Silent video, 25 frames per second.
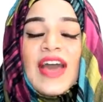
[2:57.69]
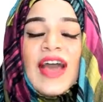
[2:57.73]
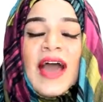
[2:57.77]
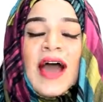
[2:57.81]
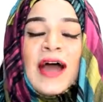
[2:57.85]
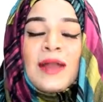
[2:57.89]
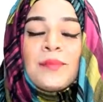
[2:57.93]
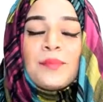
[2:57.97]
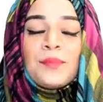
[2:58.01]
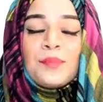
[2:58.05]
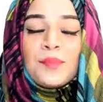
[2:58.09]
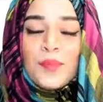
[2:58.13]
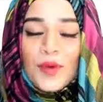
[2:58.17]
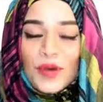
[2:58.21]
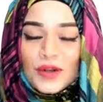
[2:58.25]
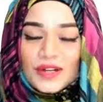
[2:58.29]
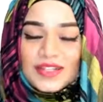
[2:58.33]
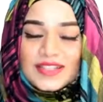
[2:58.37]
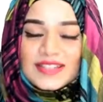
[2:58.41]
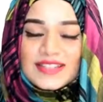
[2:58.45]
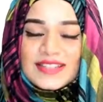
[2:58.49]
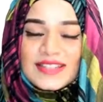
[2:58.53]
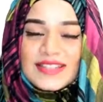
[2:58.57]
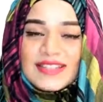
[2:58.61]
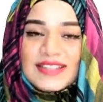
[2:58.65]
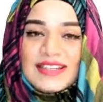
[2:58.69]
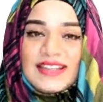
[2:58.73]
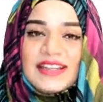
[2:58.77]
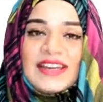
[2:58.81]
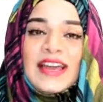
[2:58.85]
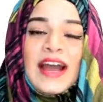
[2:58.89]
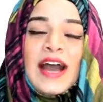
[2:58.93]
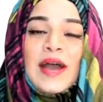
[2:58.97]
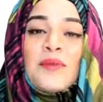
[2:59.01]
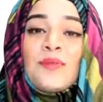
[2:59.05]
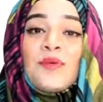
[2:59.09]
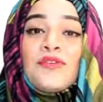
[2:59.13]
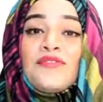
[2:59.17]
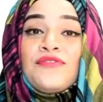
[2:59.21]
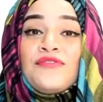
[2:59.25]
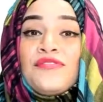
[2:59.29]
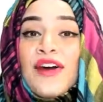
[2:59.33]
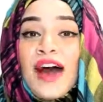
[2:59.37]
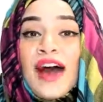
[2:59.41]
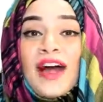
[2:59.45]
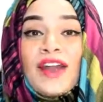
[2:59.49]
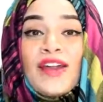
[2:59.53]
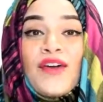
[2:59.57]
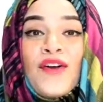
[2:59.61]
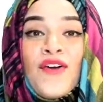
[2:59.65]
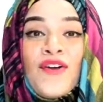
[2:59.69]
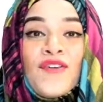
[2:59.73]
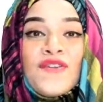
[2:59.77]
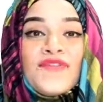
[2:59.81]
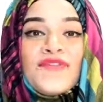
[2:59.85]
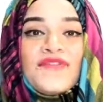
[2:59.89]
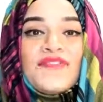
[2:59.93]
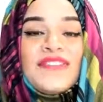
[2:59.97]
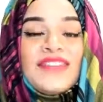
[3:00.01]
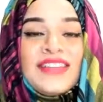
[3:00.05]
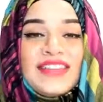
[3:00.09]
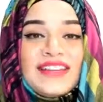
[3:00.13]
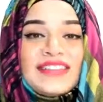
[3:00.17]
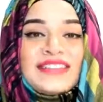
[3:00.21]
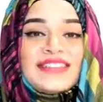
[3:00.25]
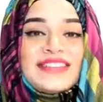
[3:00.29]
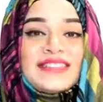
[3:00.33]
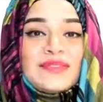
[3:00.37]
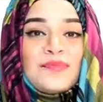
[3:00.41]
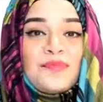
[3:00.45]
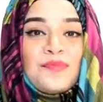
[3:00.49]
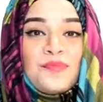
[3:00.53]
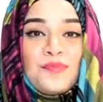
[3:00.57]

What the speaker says: and personally I'm a fan of this